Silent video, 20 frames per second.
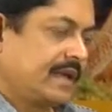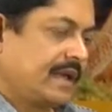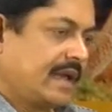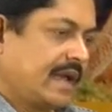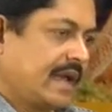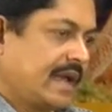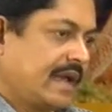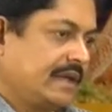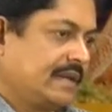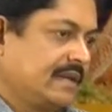
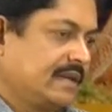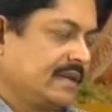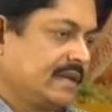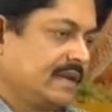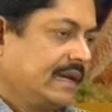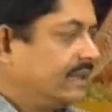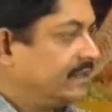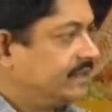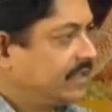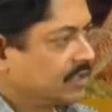and
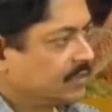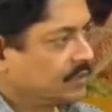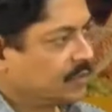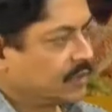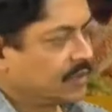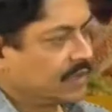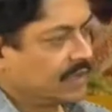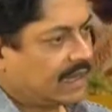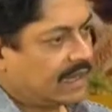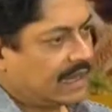uh, in this
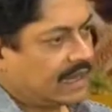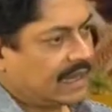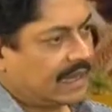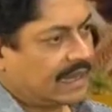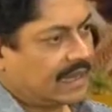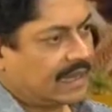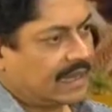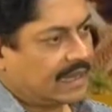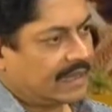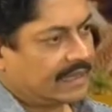book,
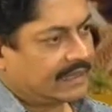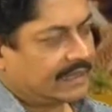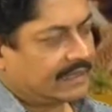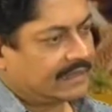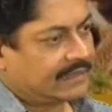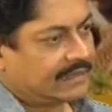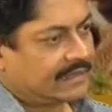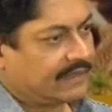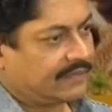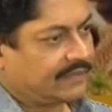
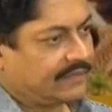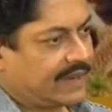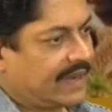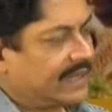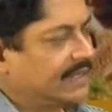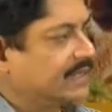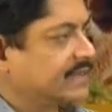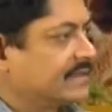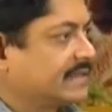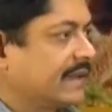the
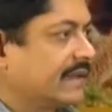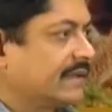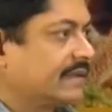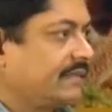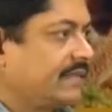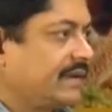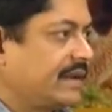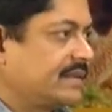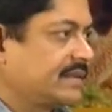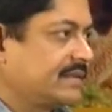father
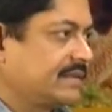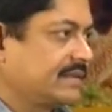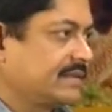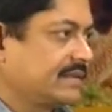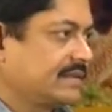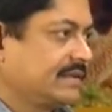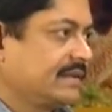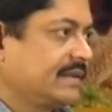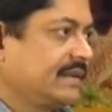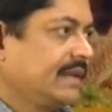
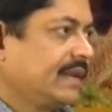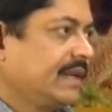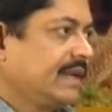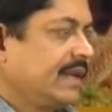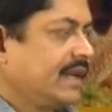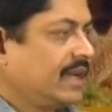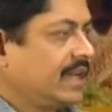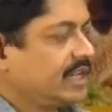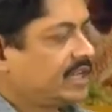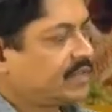sacrifices
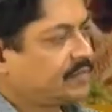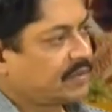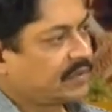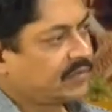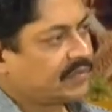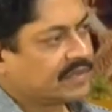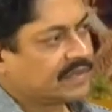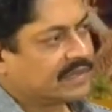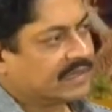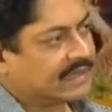his
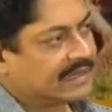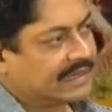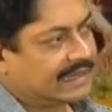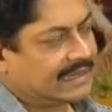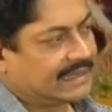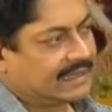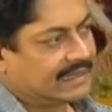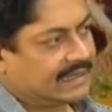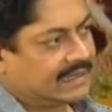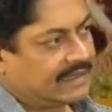professional
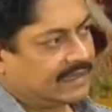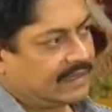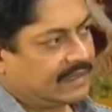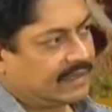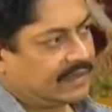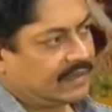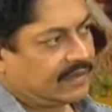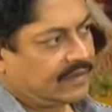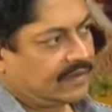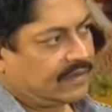career
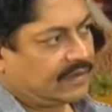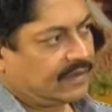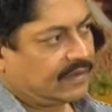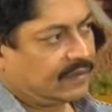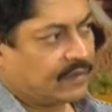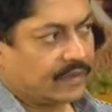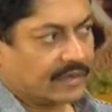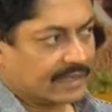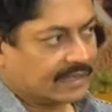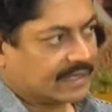
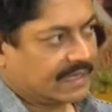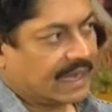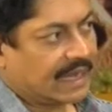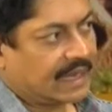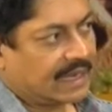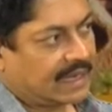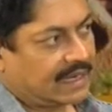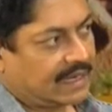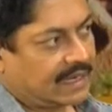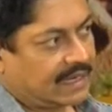for his
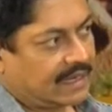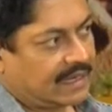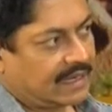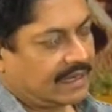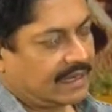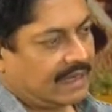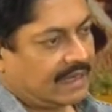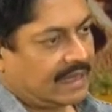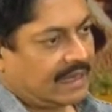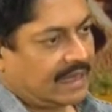son.
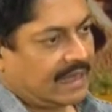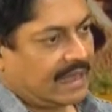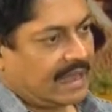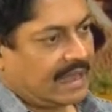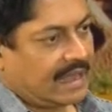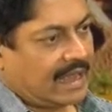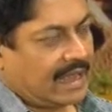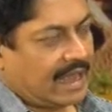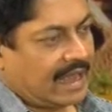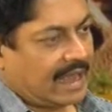
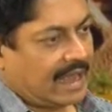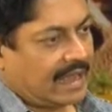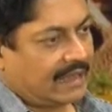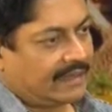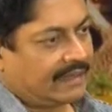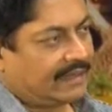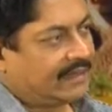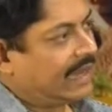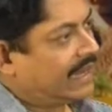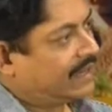And
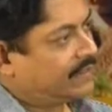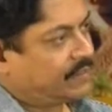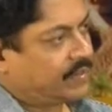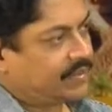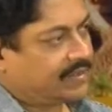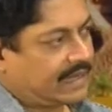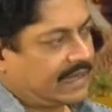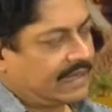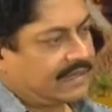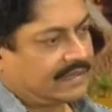in that
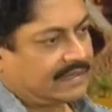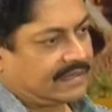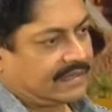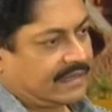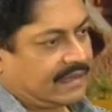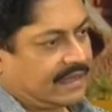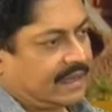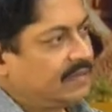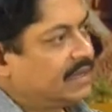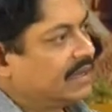process,
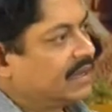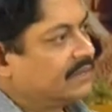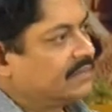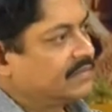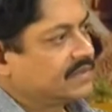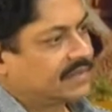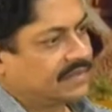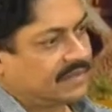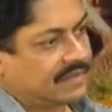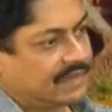he
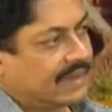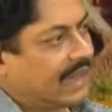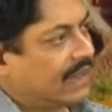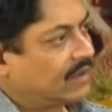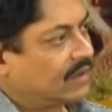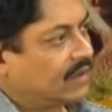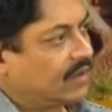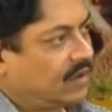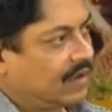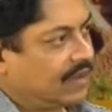becomes an
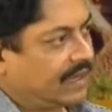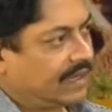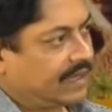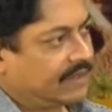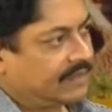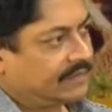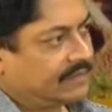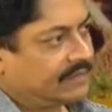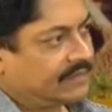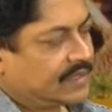
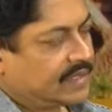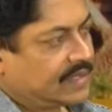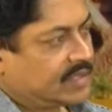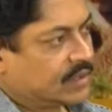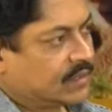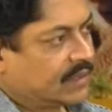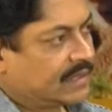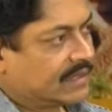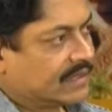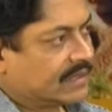alcoholic.
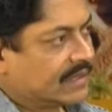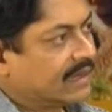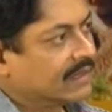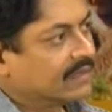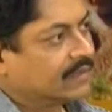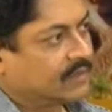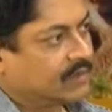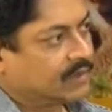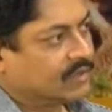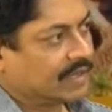So when the
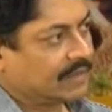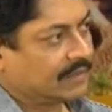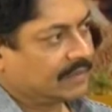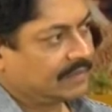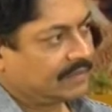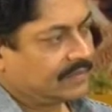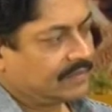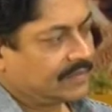son grows up,